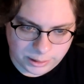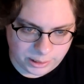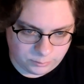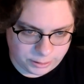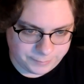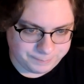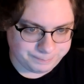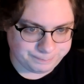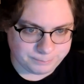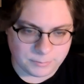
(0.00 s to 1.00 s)
Anyway,
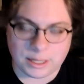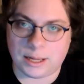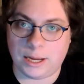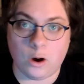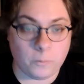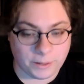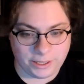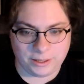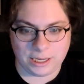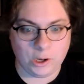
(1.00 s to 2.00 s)
I hope
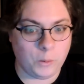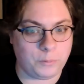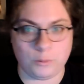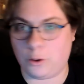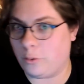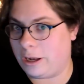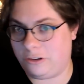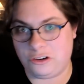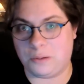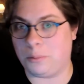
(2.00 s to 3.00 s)
I, I hope through all
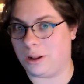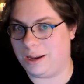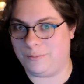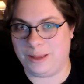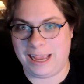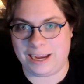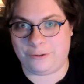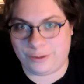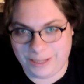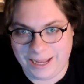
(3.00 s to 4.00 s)
that jumble I
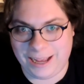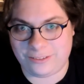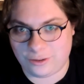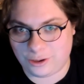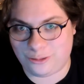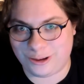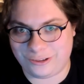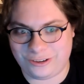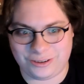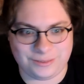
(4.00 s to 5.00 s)
accurately answered the
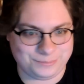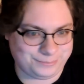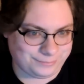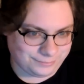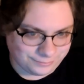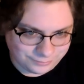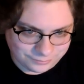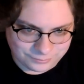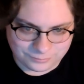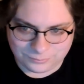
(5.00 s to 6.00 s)
question.
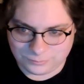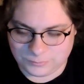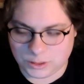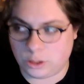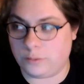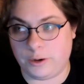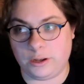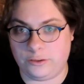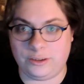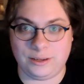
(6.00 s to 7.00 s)
Or at the
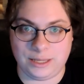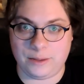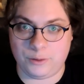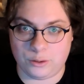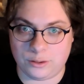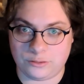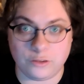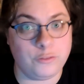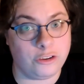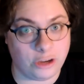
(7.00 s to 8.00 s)
very least, gave you a
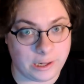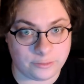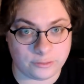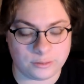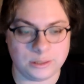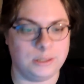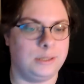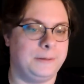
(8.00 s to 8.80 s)
sufficient answer.